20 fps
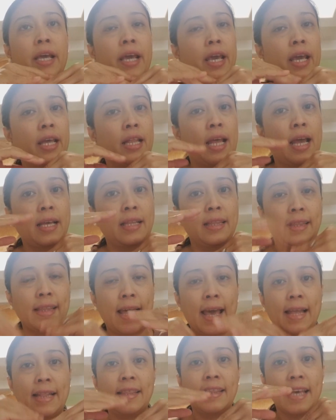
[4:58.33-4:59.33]
and I
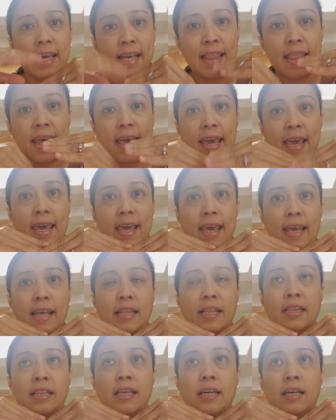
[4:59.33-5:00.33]
landed
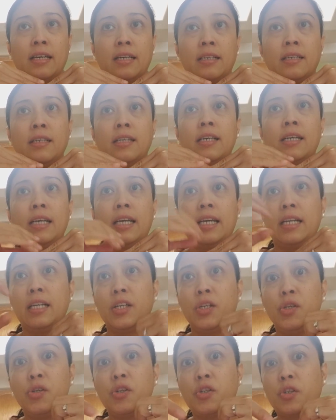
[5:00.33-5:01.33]
in a
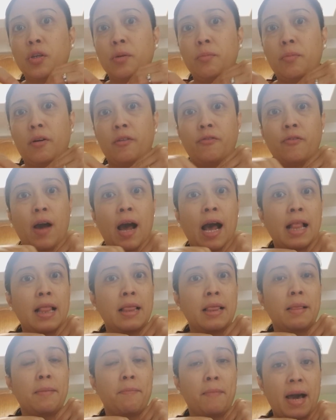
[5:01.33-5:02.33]
YouTube of
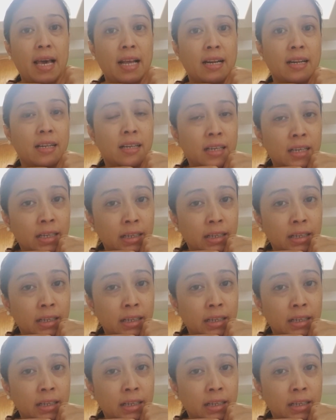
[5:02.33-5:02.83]
Almar